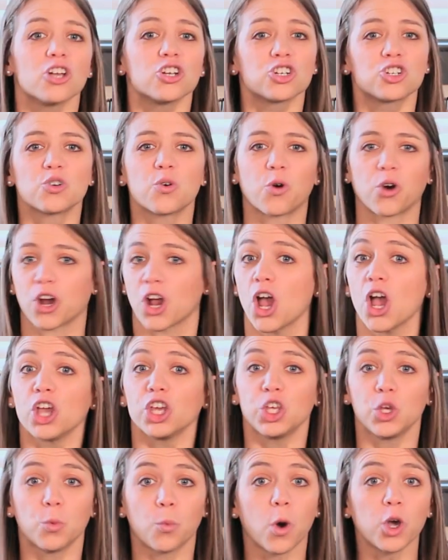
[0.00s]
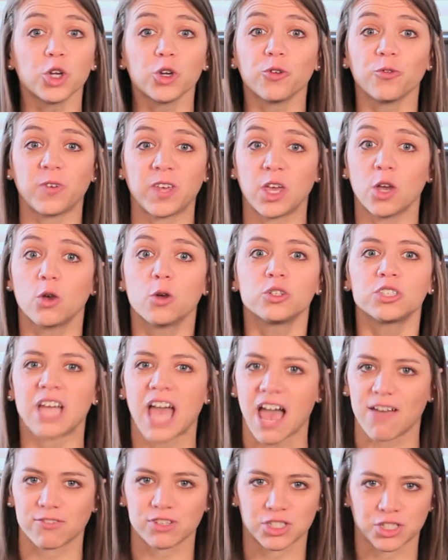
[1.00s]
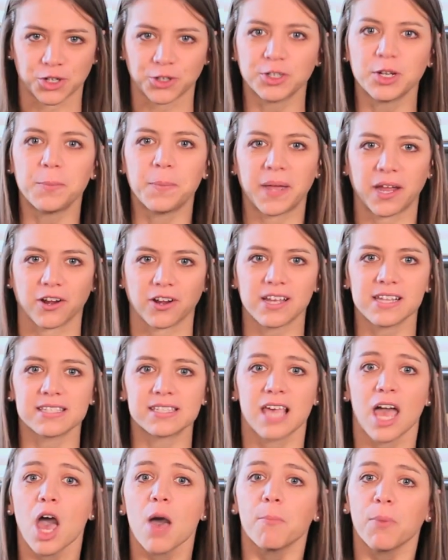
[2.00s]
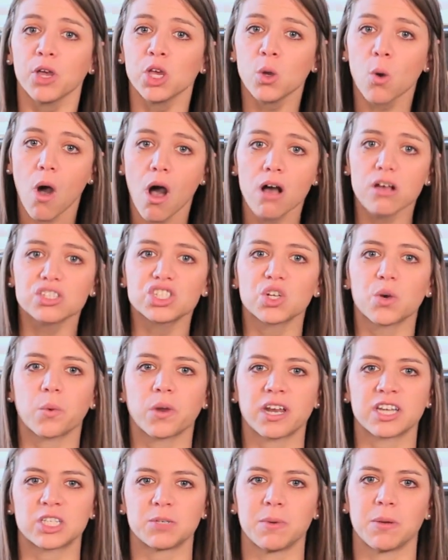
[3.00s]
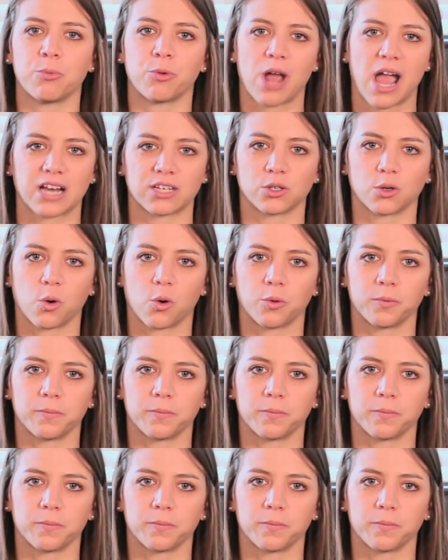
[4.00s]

Sure, you want your vehicle to have a certain appearance, but you also want it to be practical.